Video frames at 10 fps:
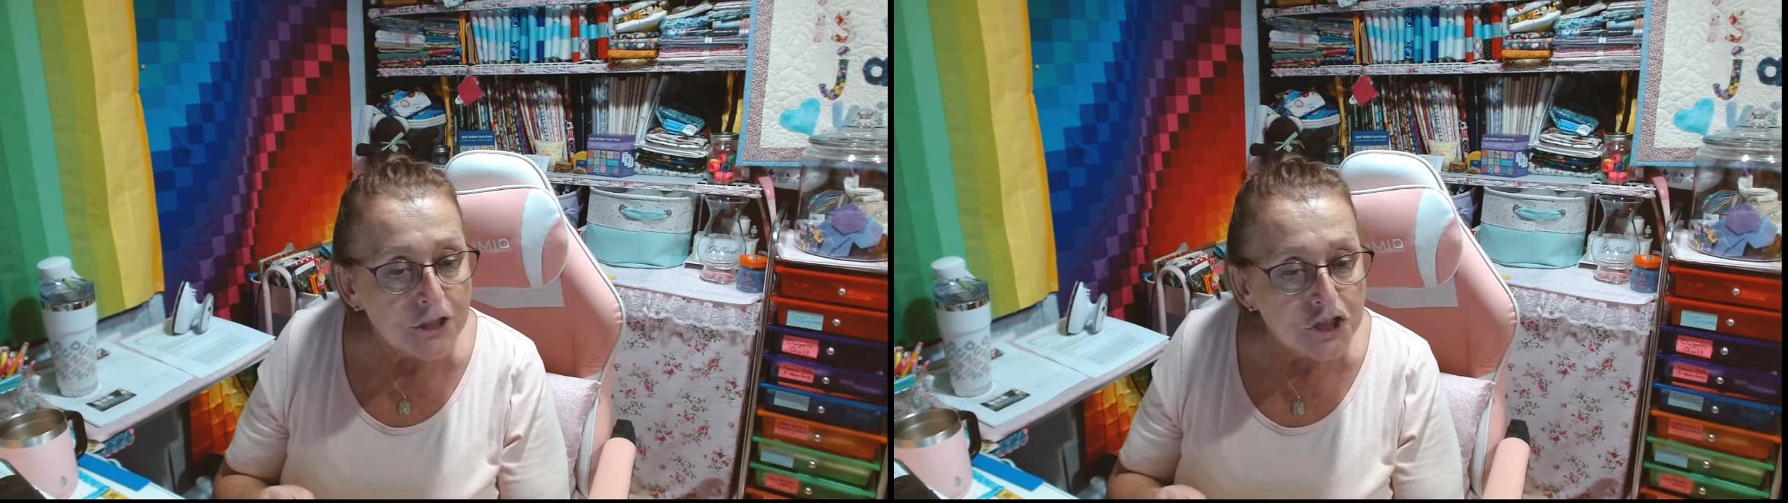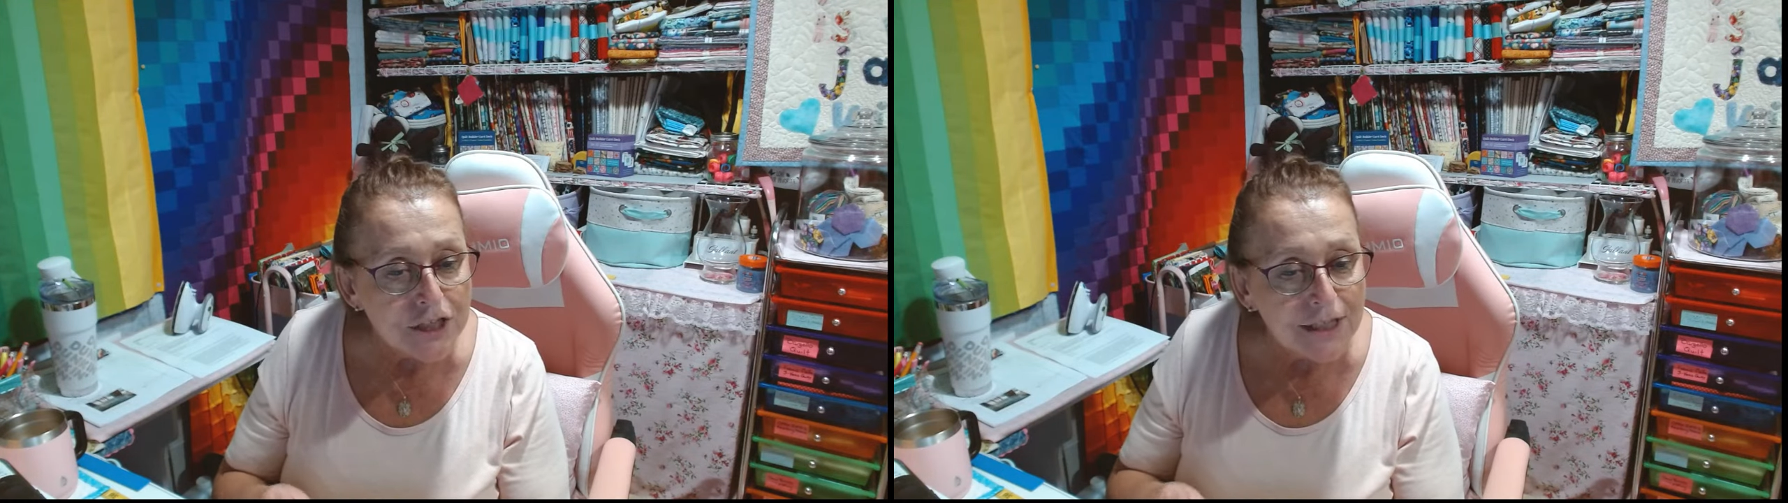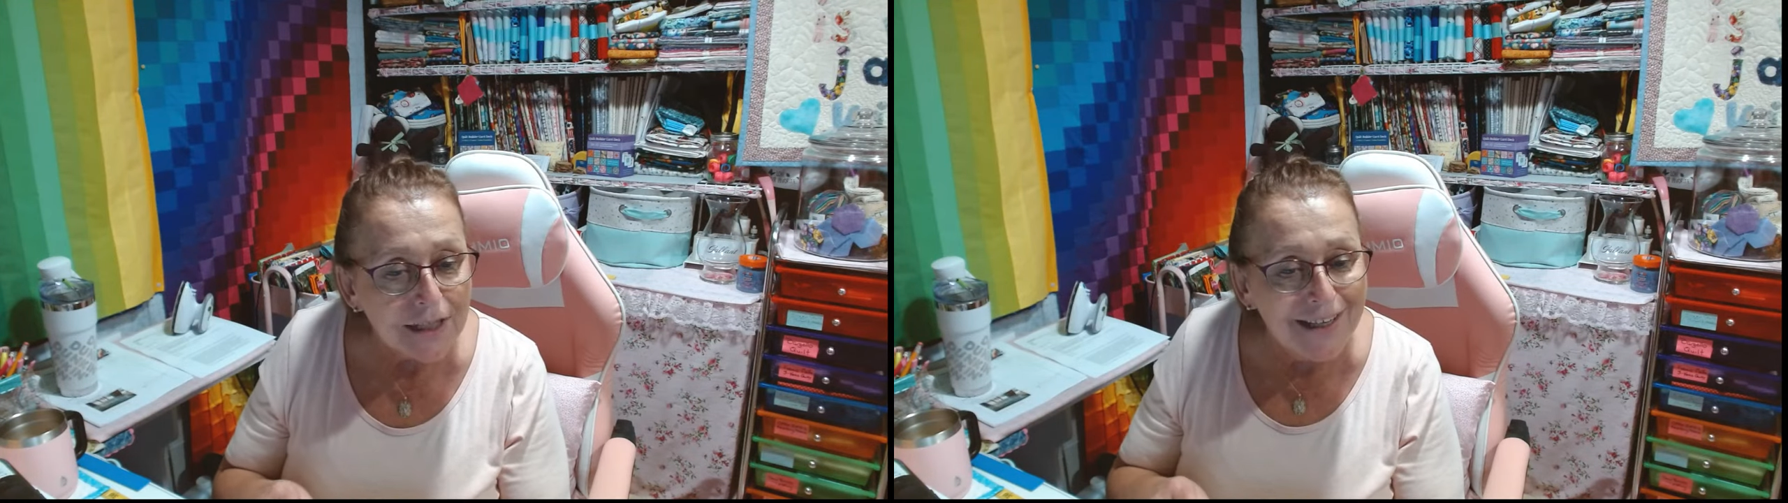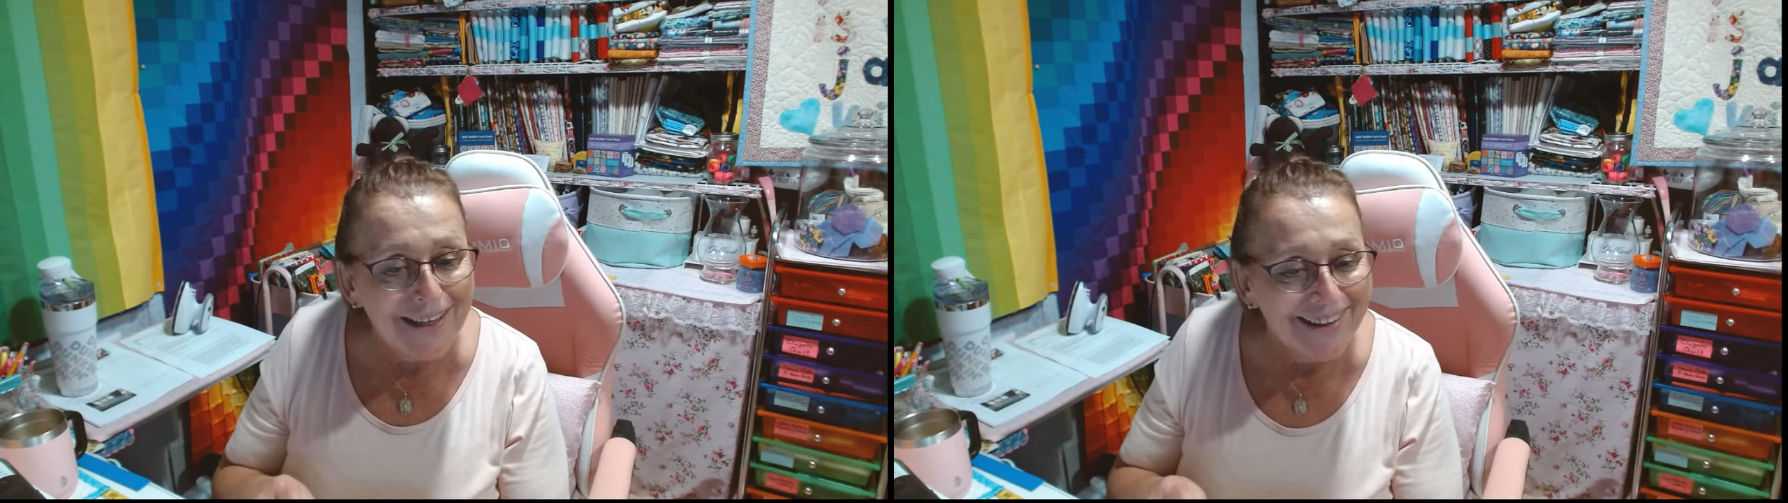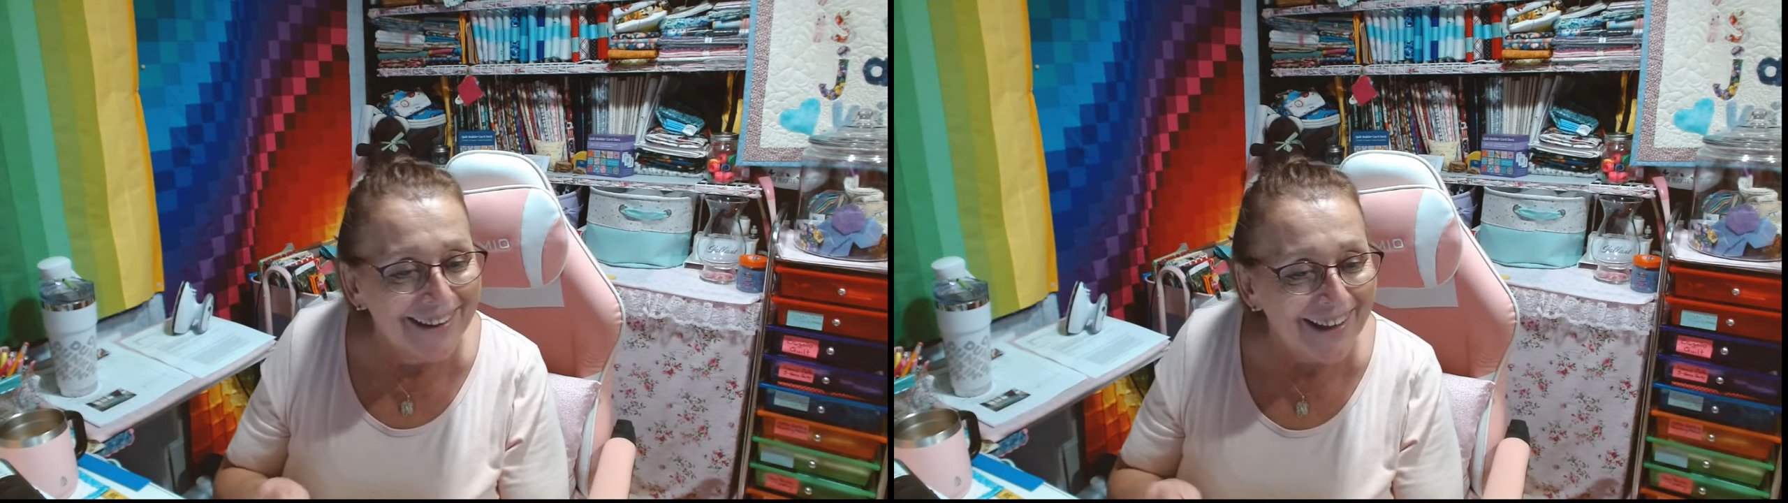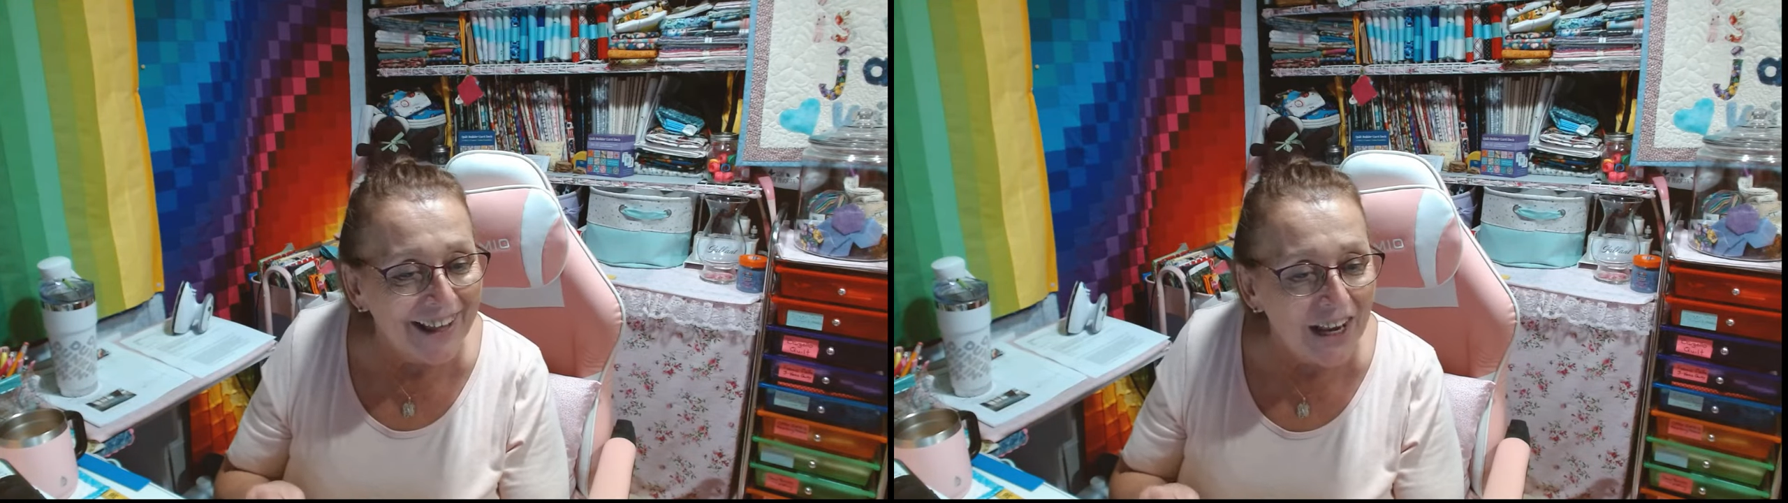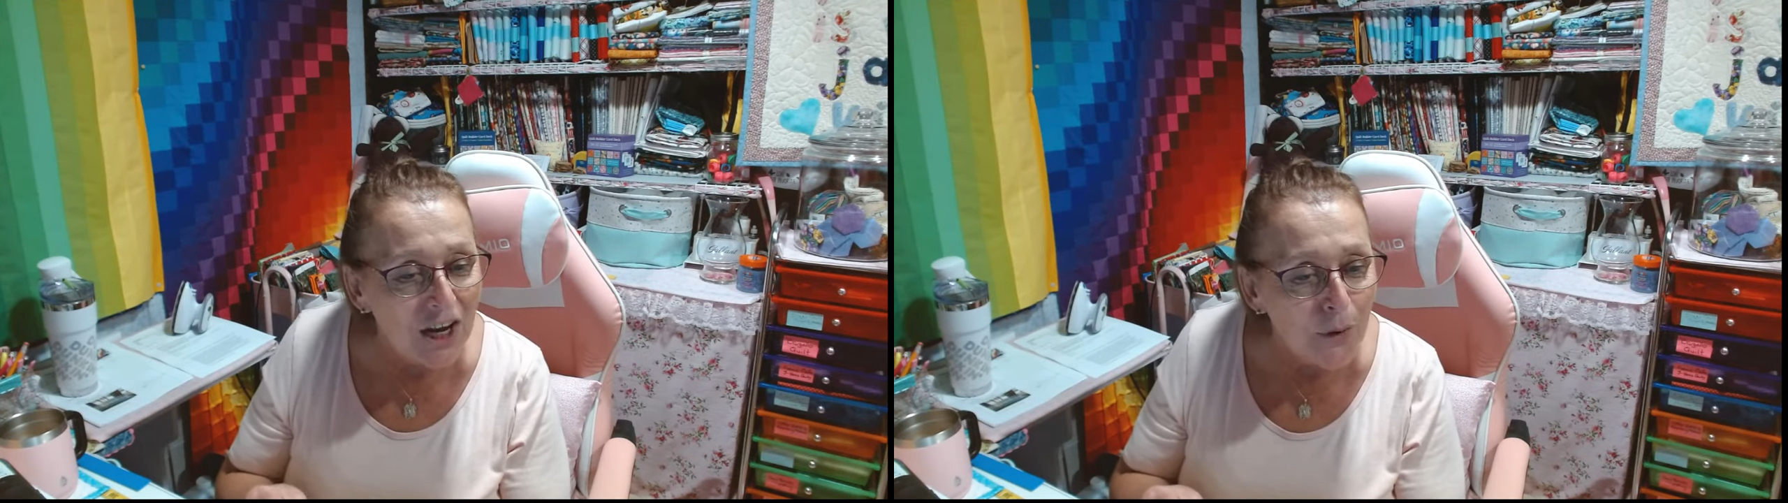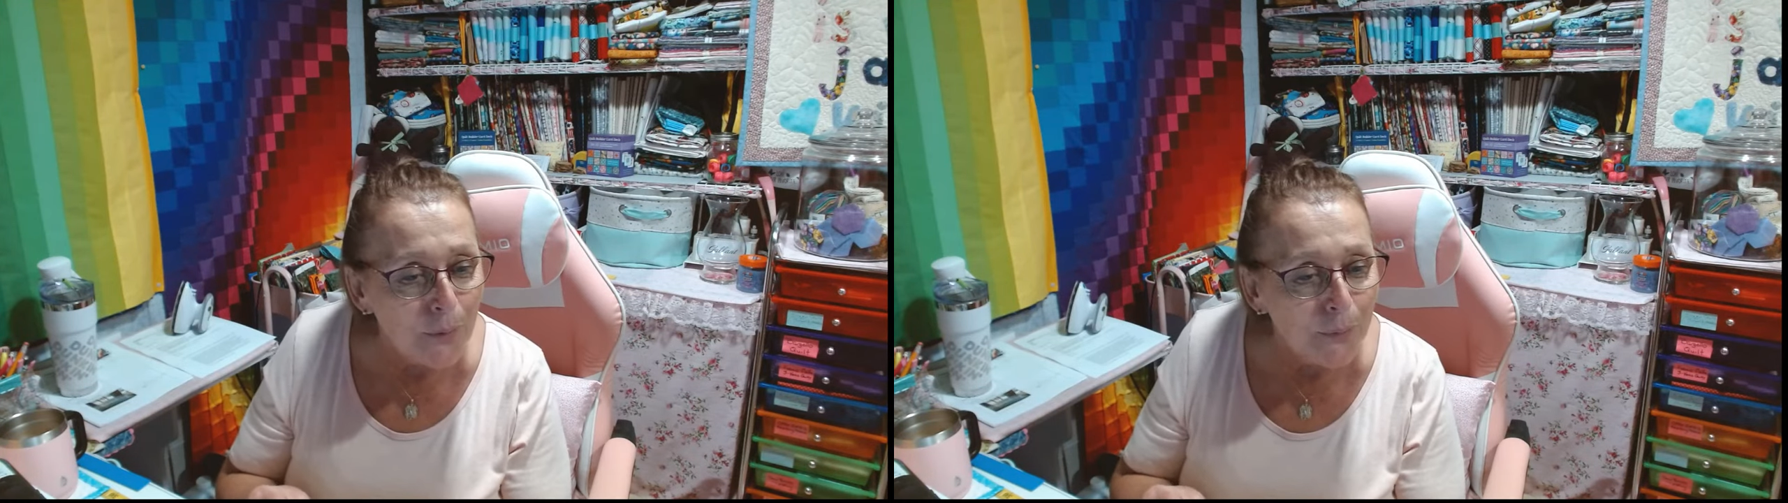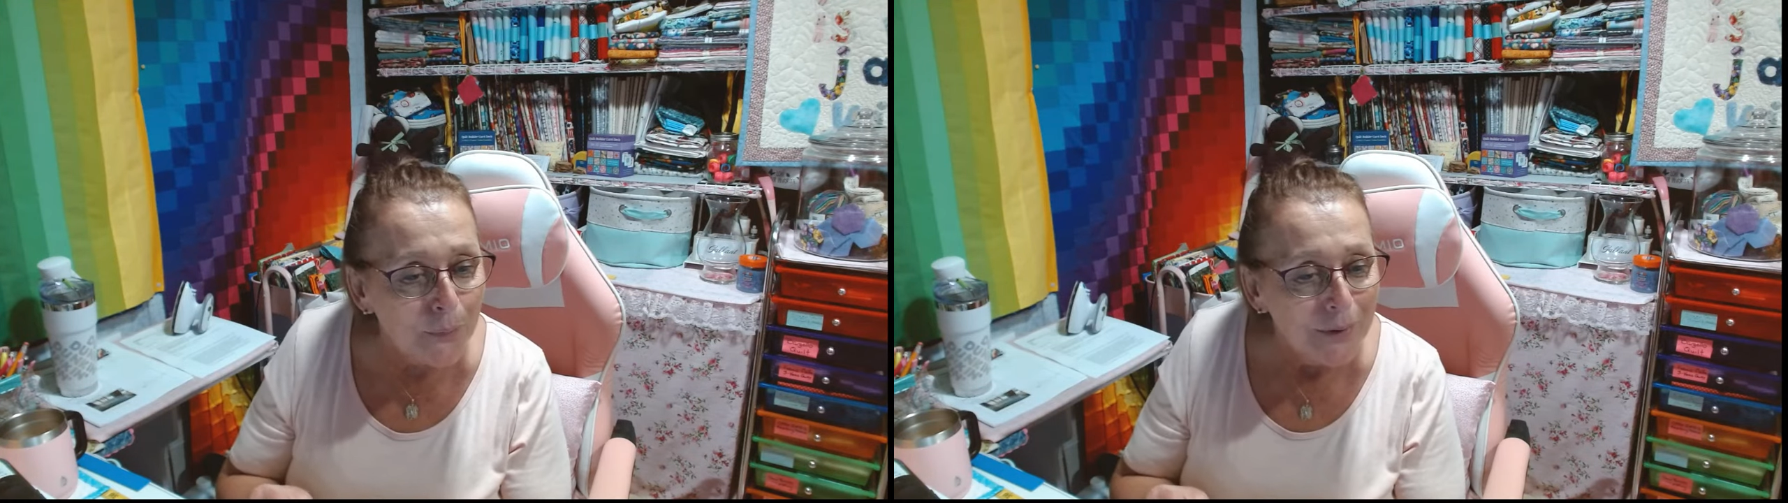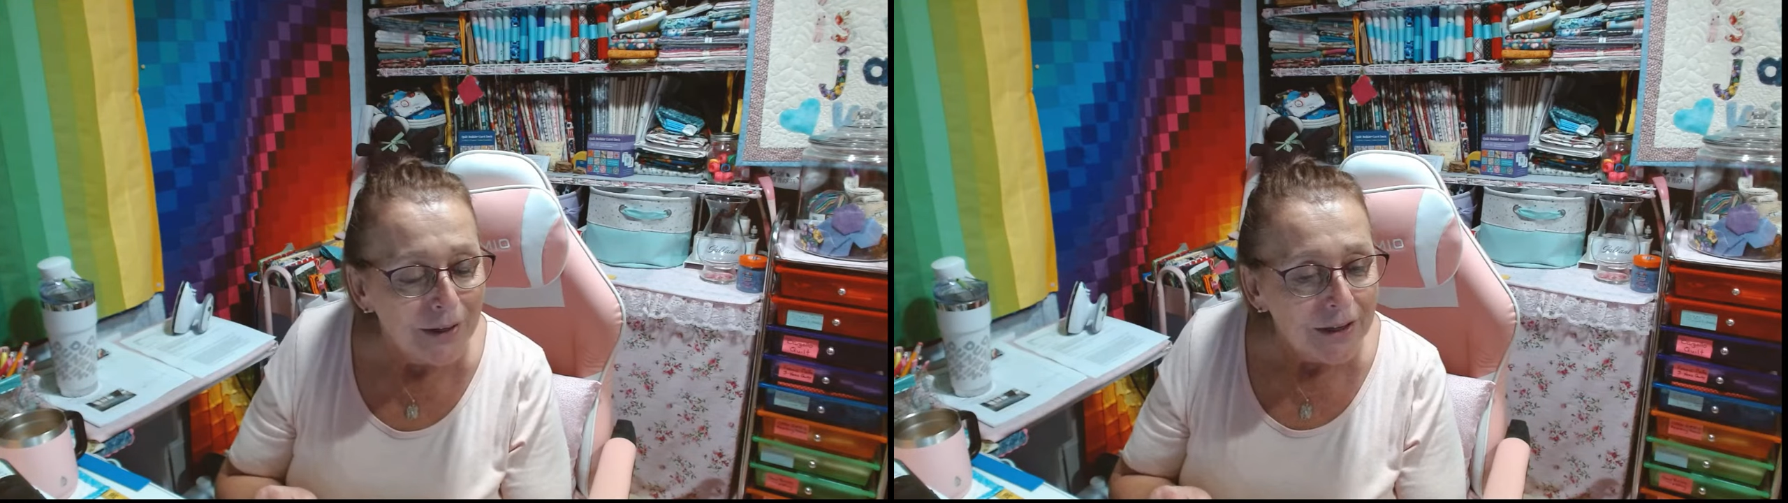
G, hello.